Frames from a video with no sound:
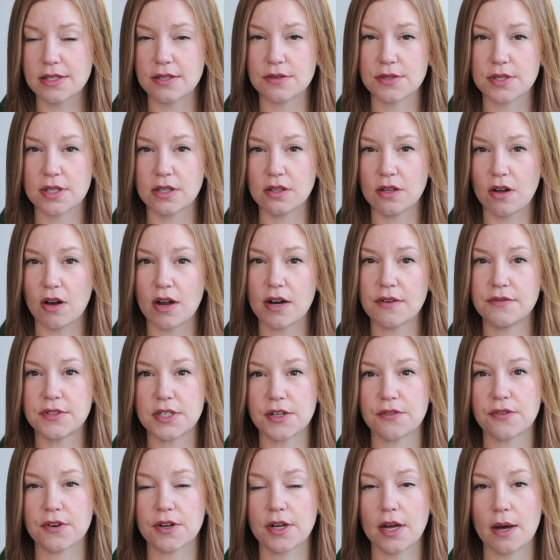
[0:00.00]
There's a lot of
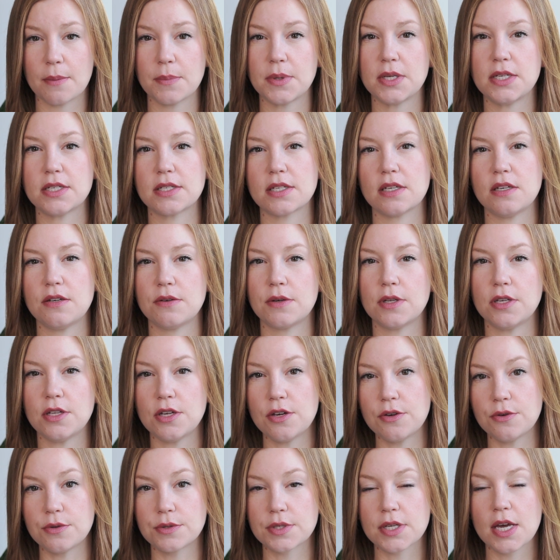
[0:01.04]
different companies that you
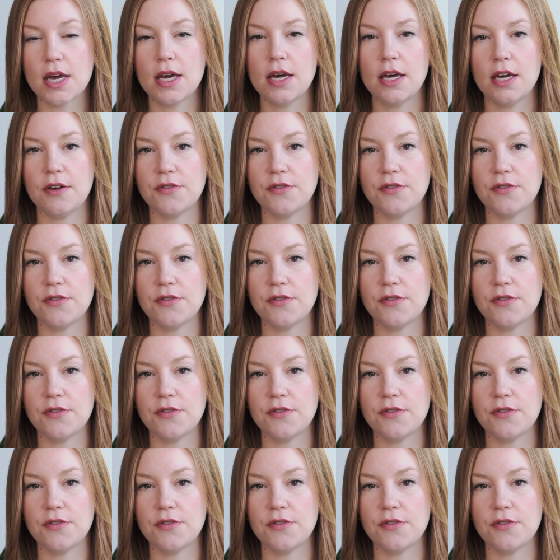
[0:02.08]
can use.